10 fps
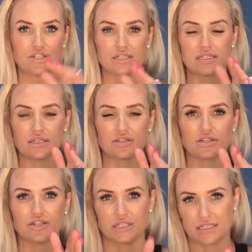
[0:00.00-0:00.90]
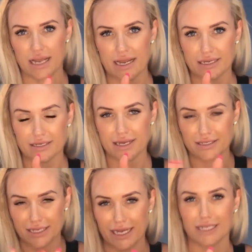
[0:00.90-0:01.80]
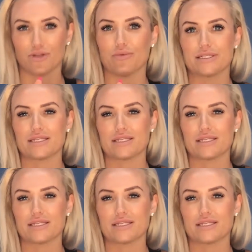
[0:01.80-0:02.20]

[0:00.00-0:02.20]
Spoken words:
Just take it a little bit